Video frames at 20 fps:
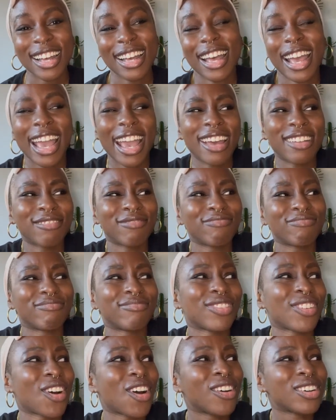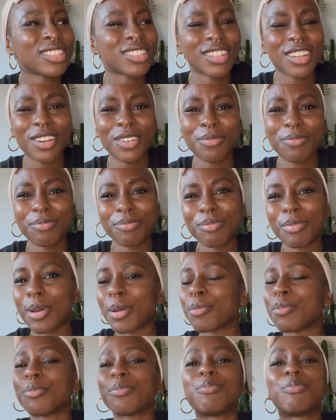And also,
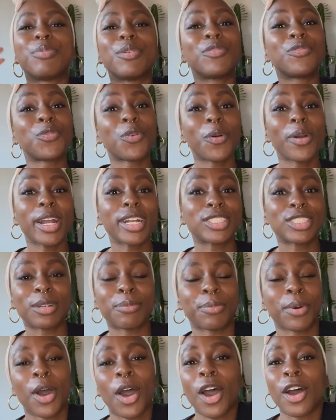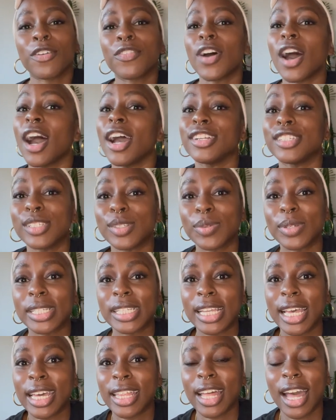before I jump off, I just want to
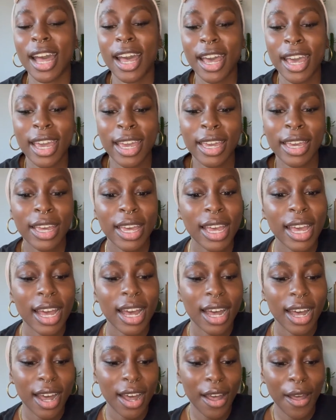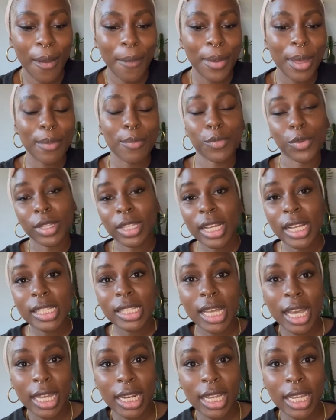say that I um, am really
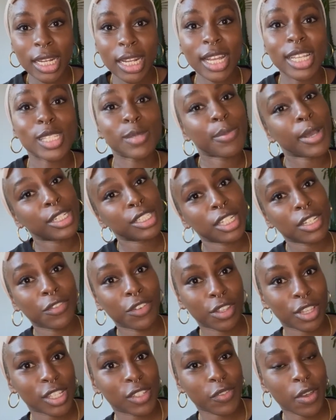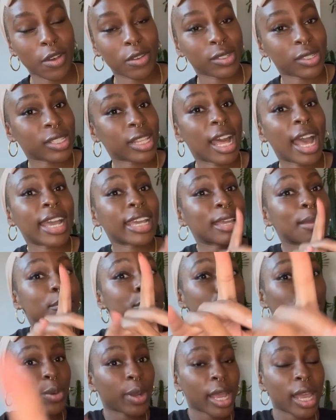excited, especially for this phone, so that I can
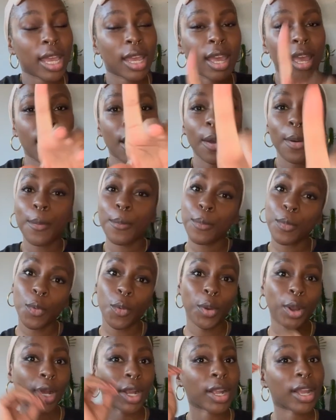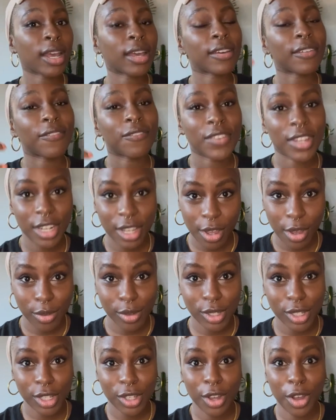bring more
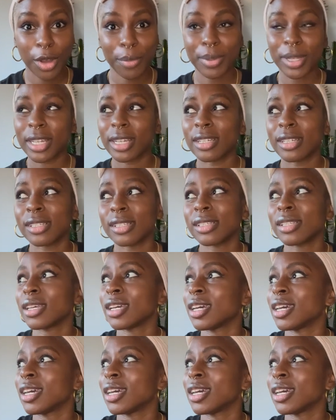videos to y'all because